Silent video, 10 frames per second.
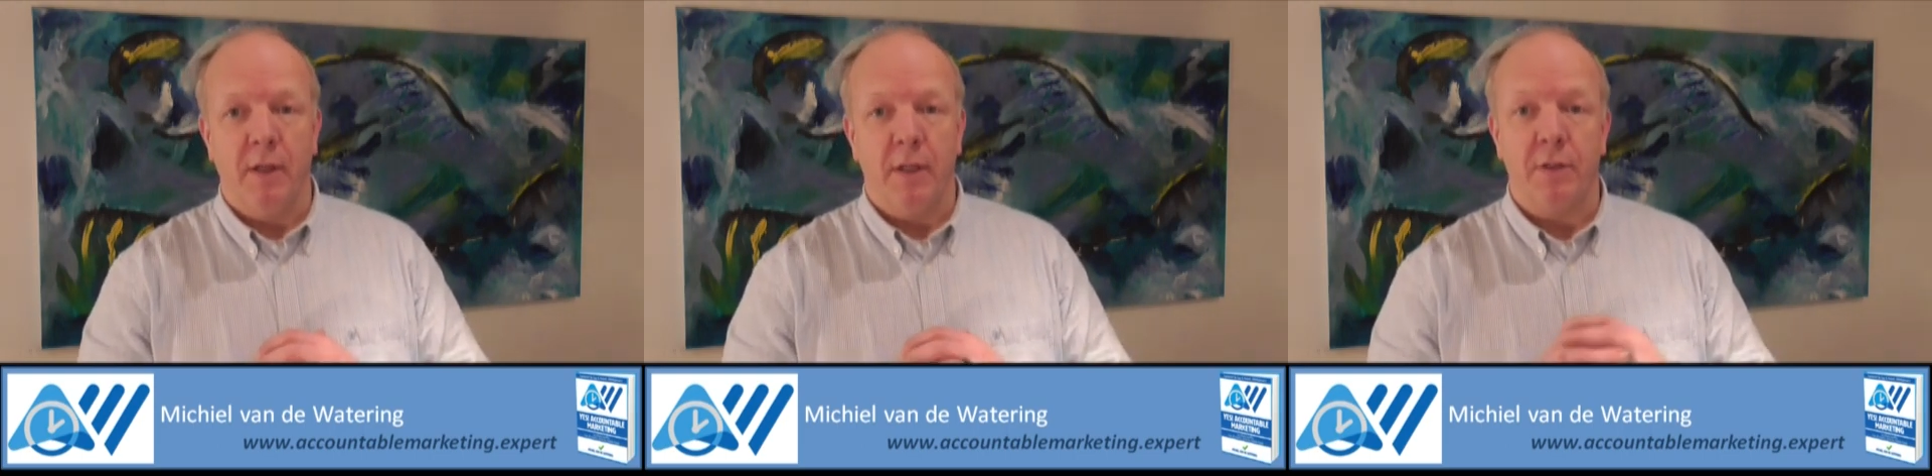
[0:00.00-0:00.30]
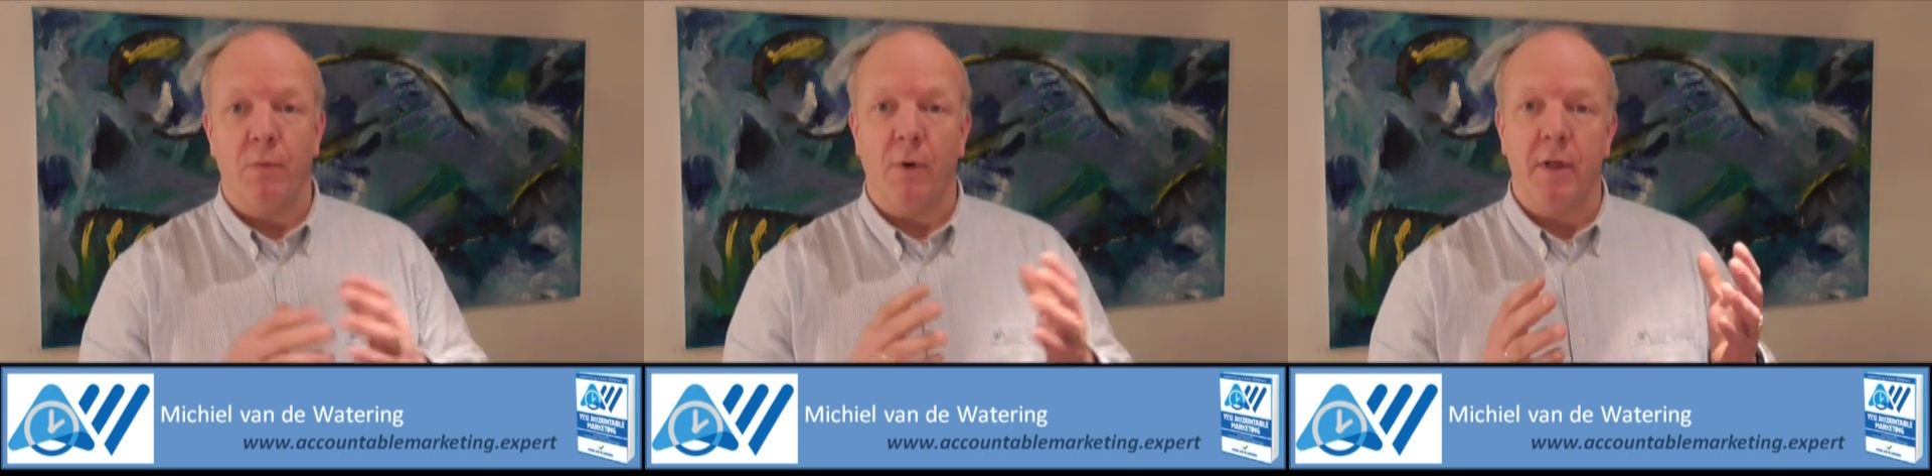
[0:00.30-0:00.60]

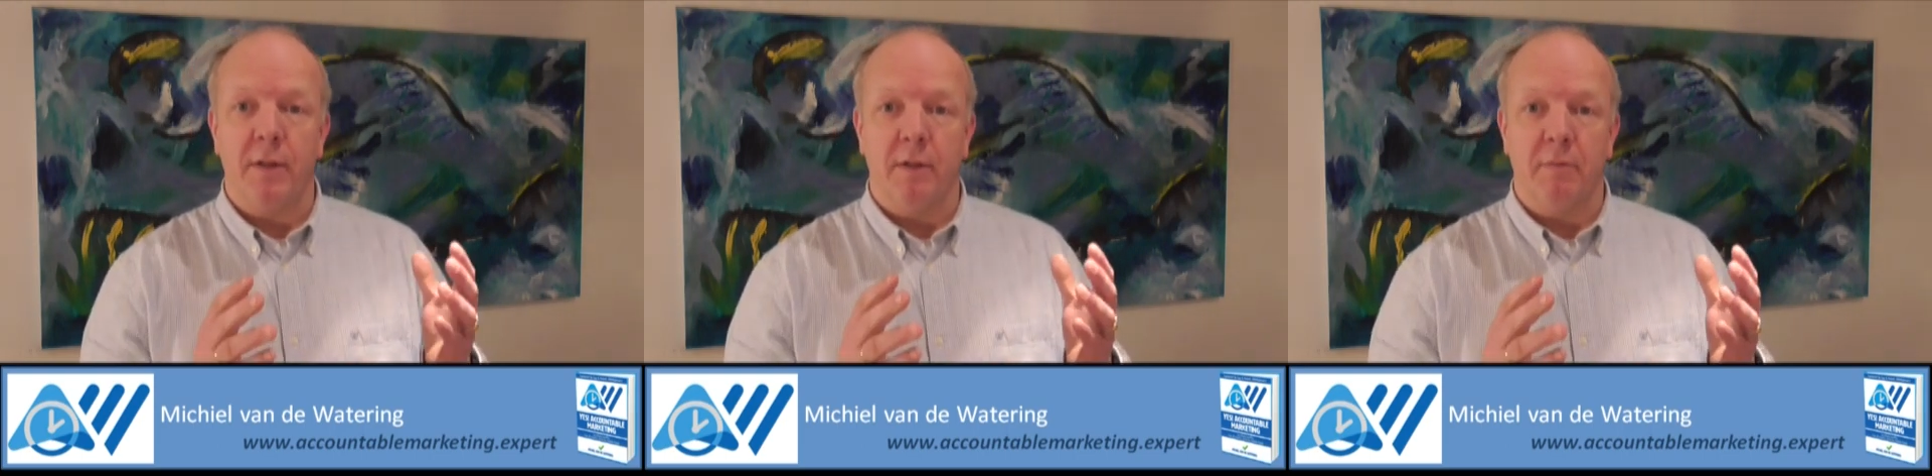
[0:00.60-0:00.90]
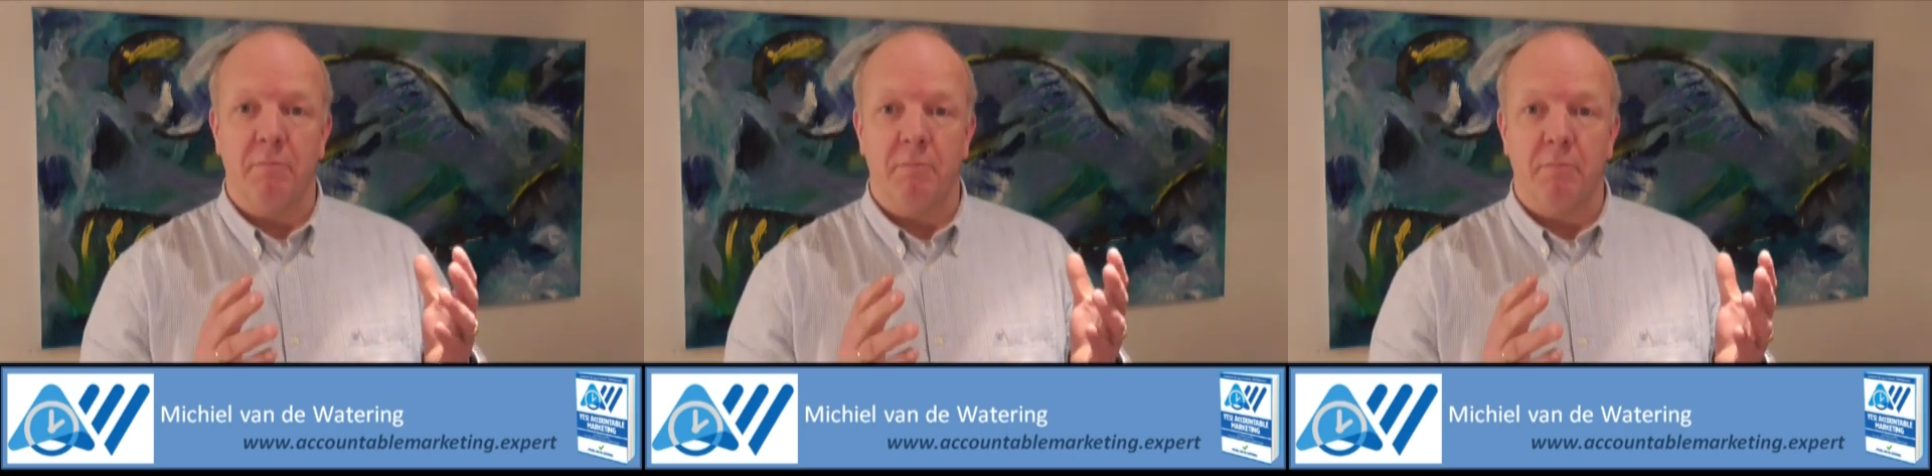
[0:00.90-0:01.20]
It's quite
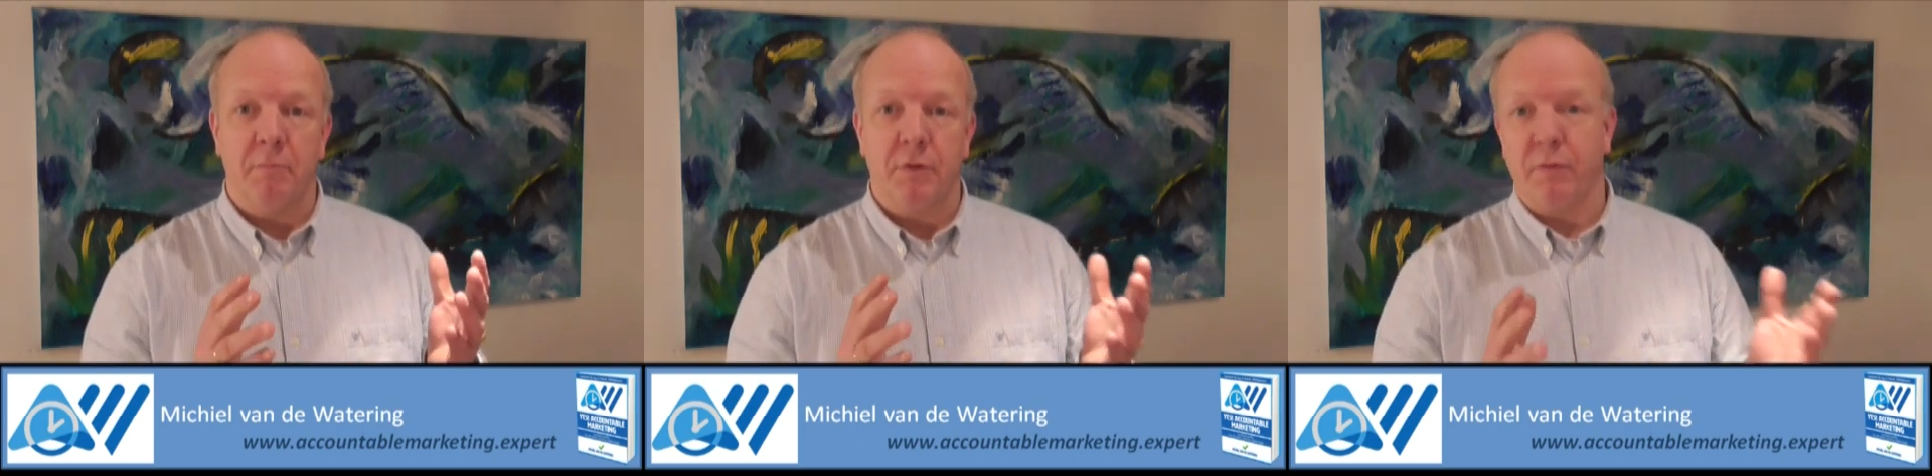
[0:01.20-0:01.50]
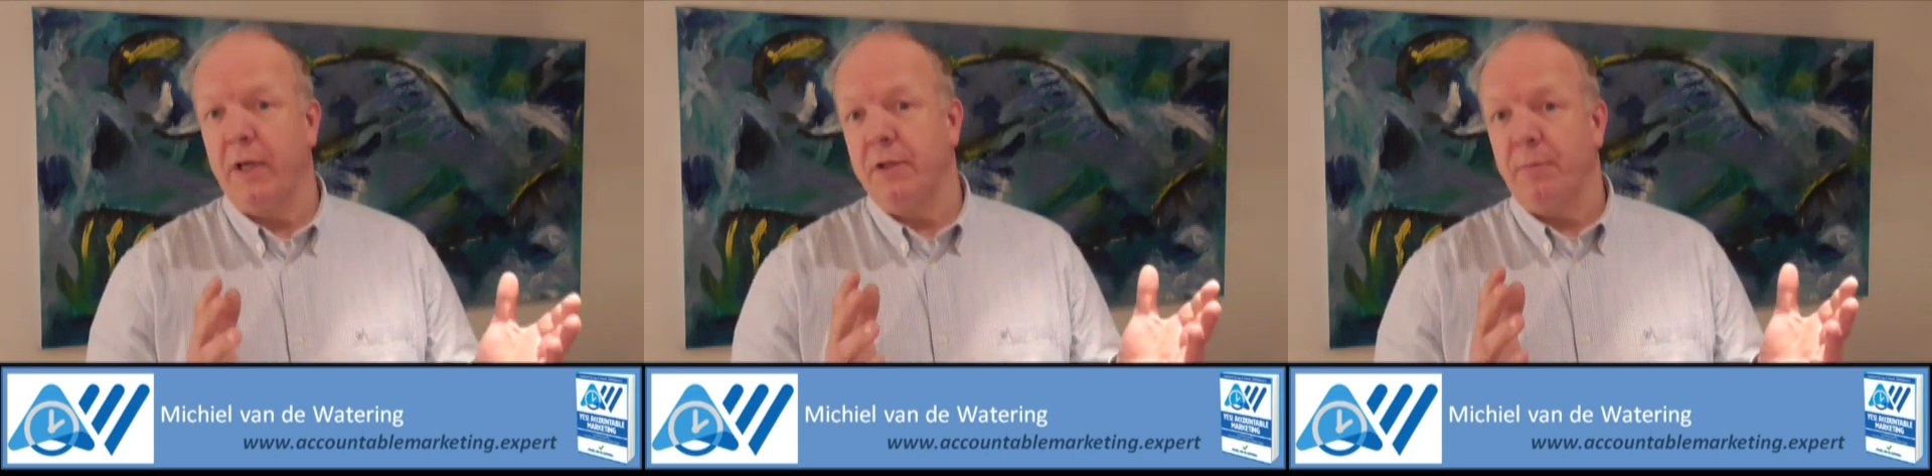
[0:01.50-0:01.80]

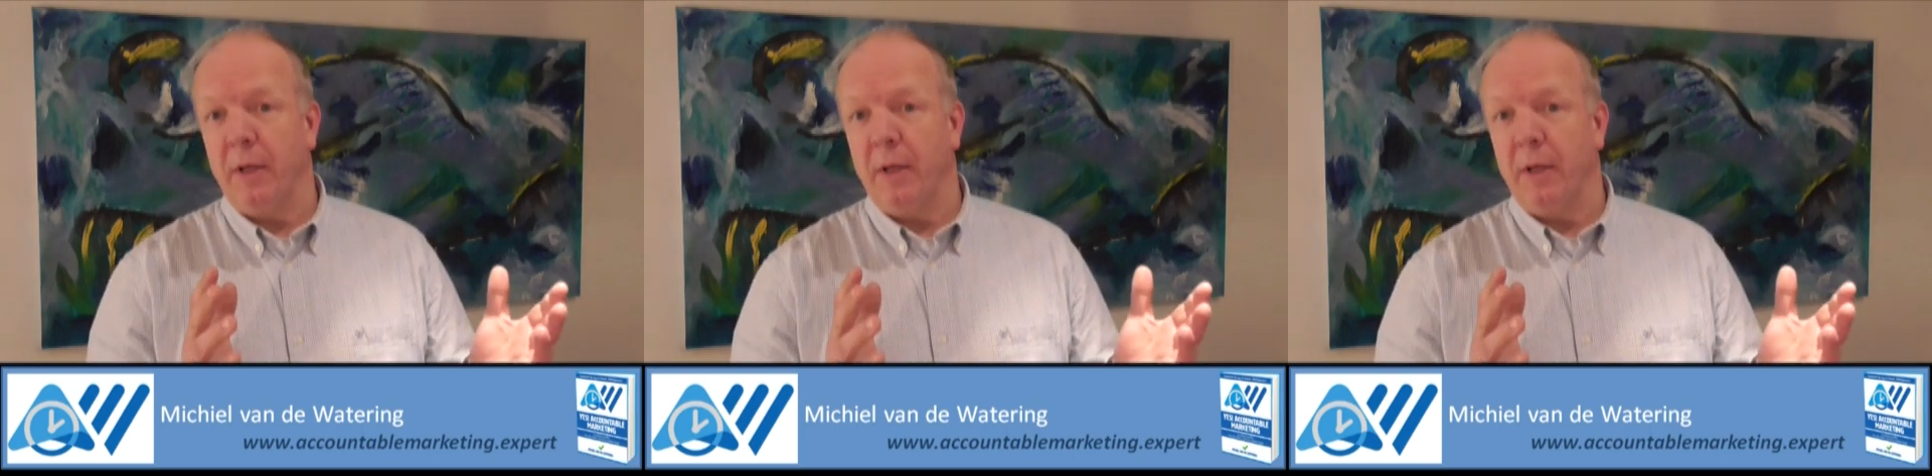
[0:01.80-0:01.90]
strange,